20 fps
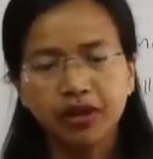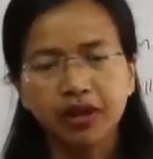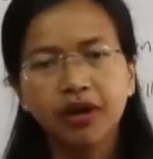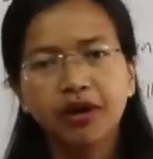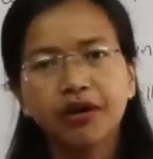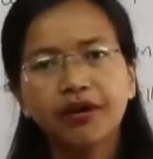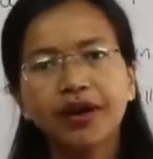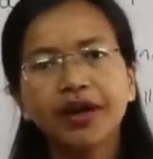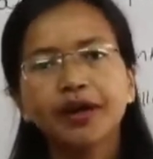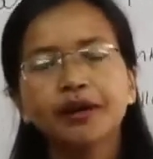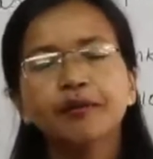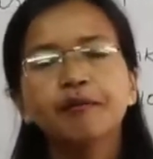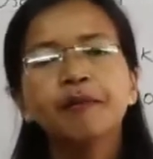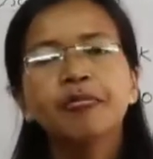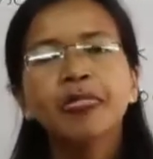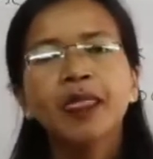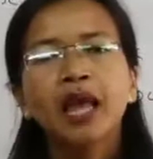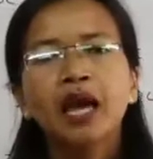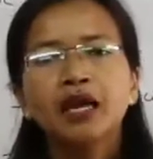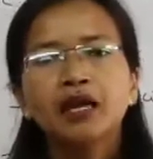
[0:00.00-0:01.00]
Alright.
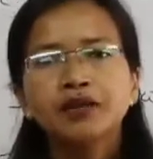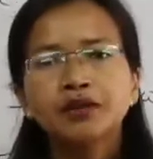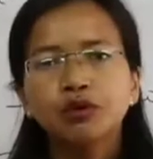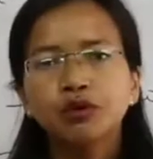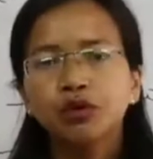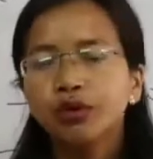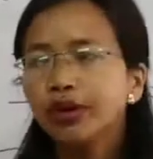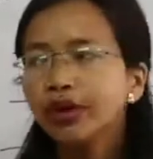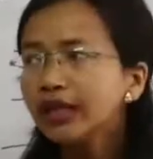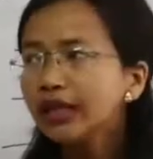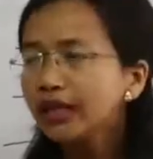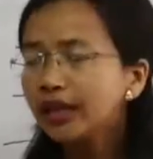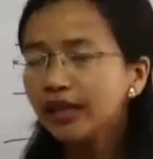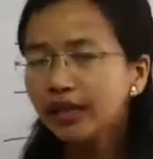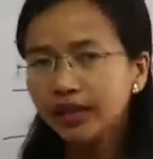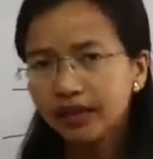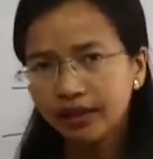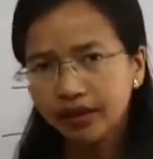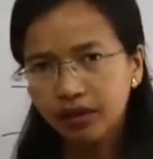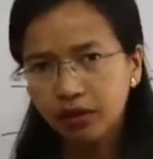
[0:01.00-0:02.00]
So in
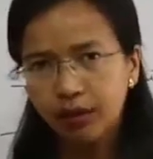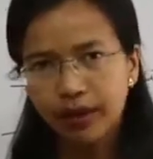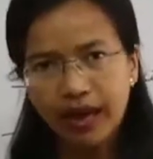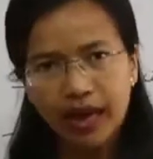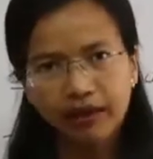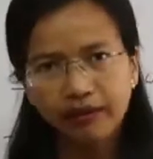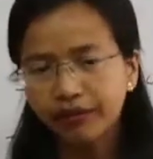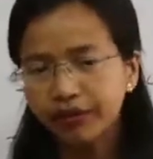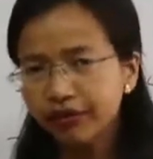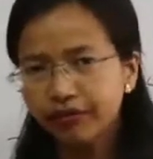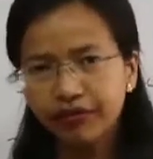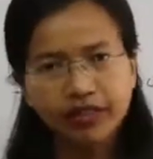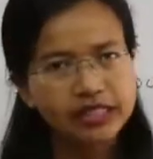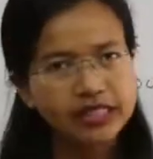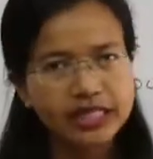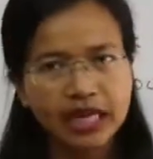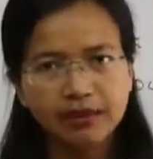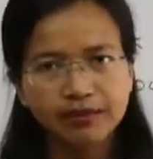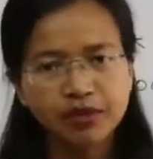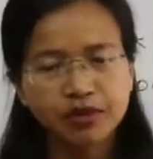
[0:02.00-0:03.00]
here we have different
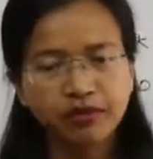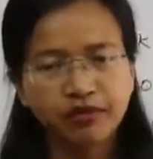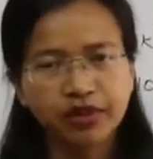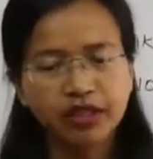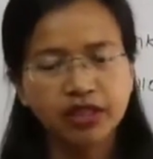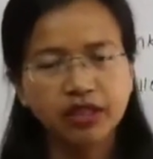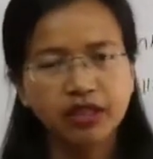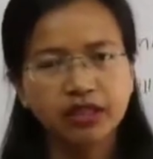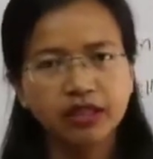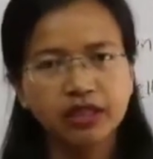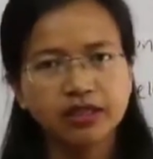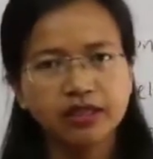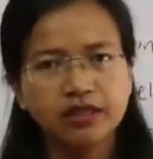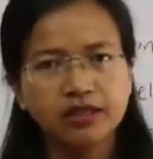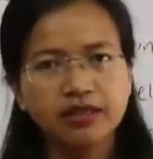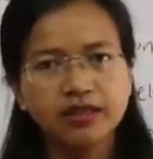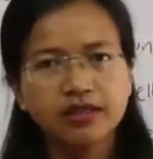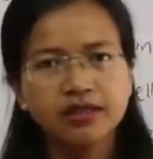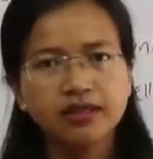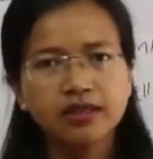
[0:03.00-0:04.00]
types of
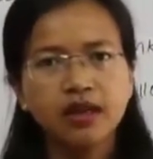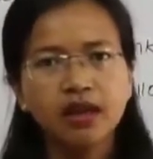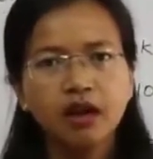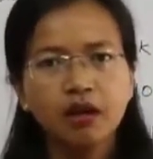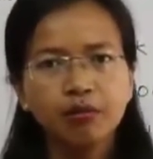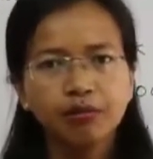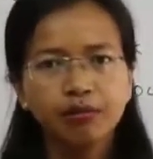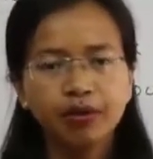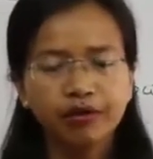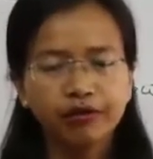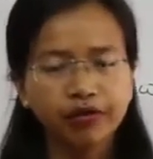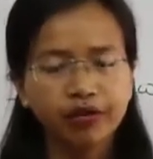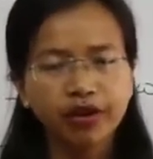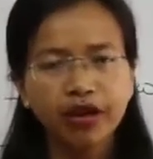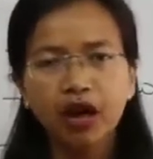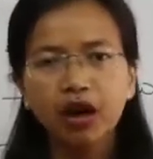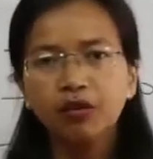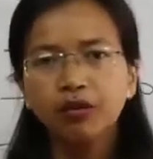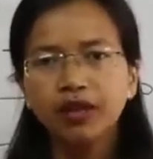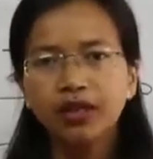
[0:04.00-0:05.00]
indicators. But for
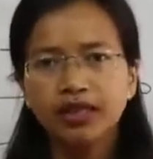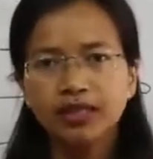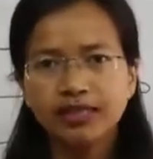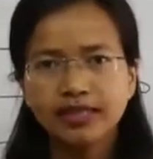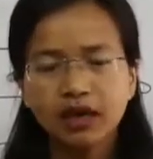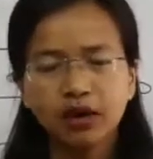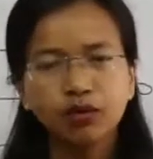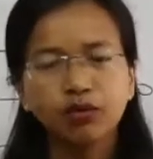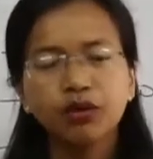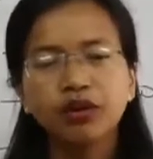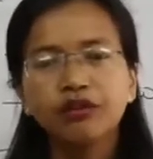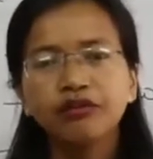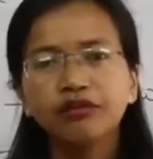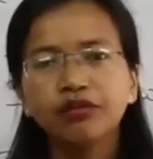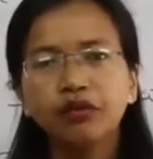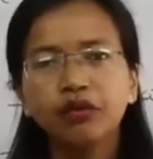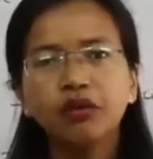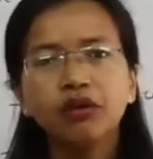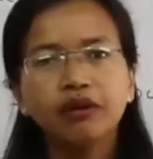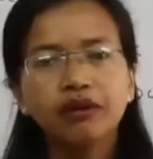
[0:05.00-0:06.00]
now, we list down only
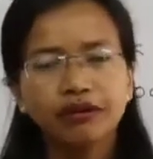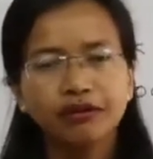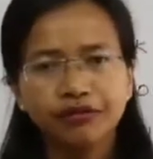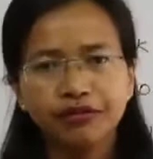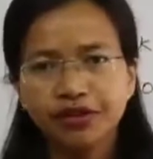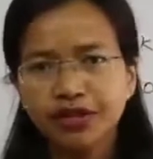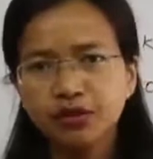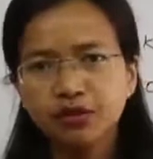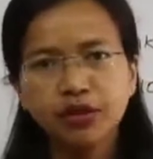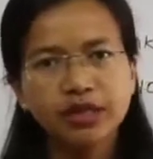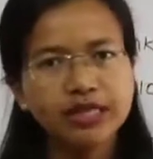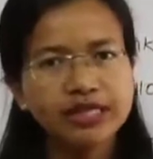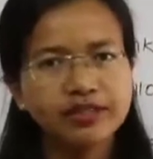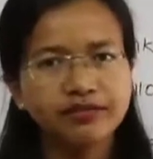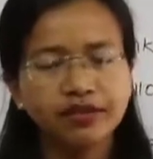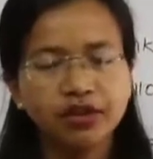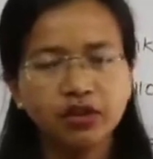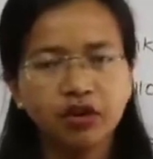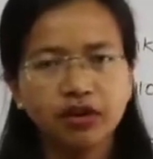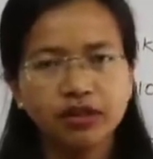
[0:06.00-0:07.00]
4. The first one is
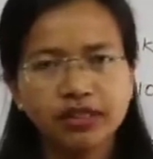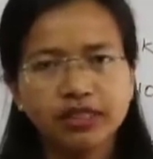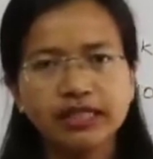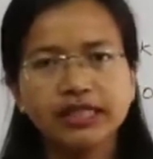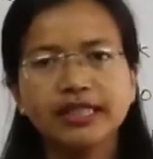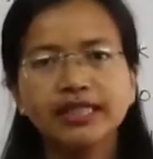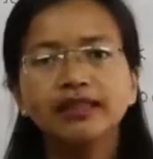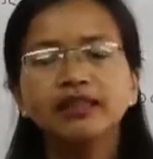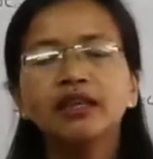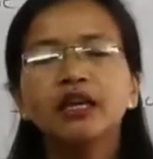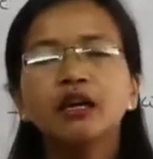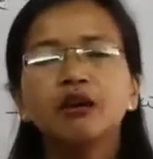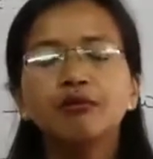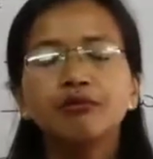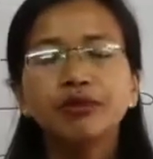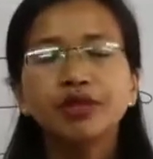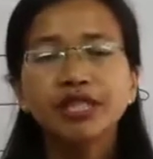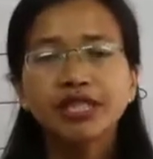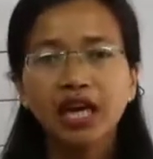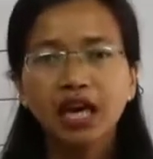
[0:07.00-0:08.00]
phenolphthalein,
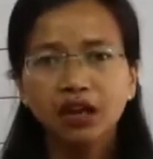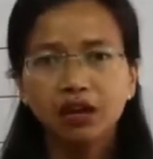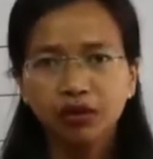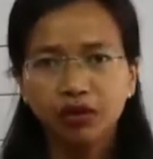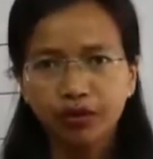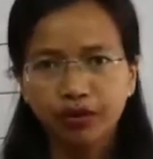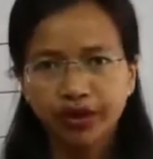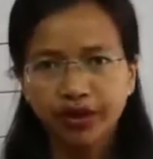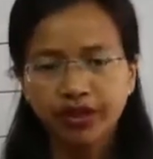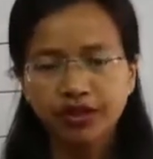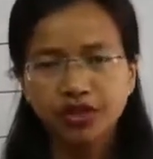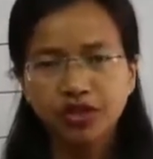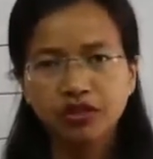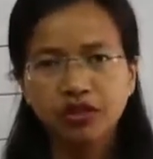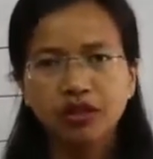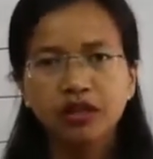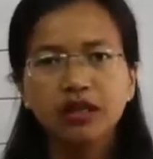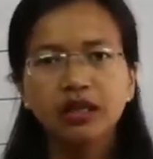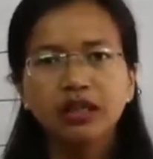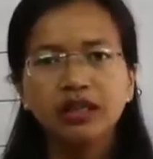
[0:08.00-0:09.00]
methyl orange,
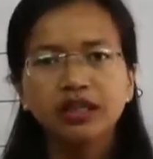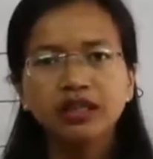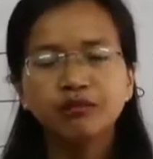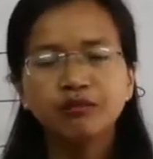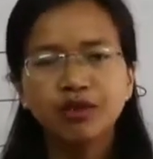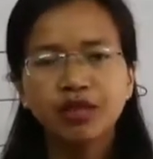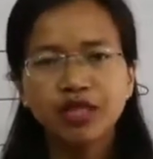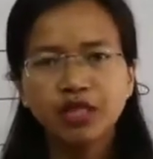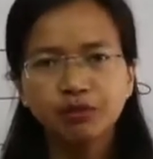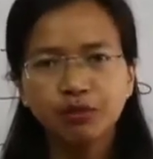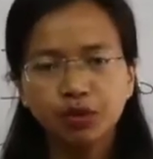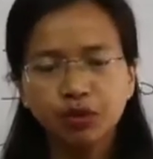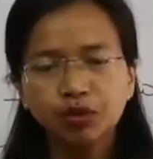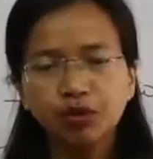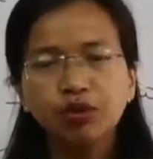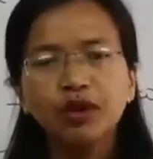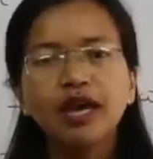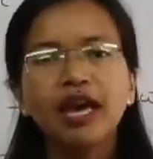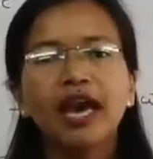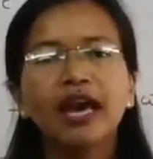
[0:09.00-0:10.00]
litmus
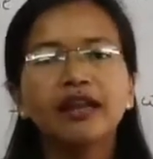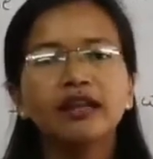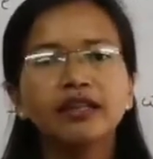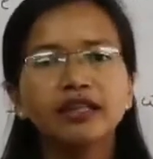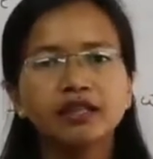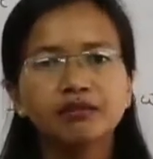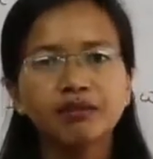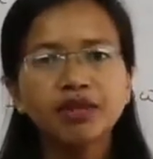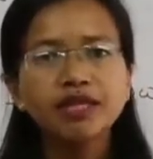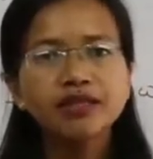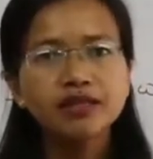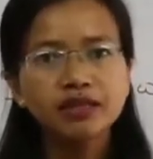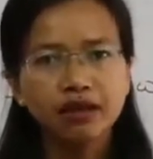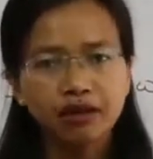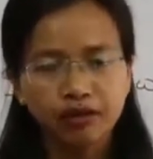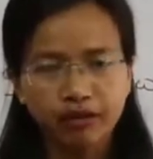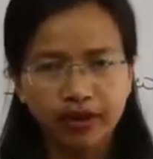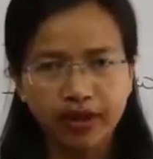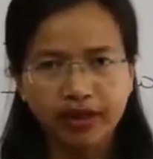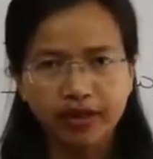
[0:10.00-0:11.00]
blue, and litmus
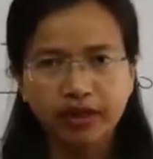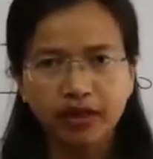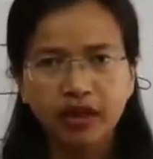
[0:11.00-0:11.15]
red.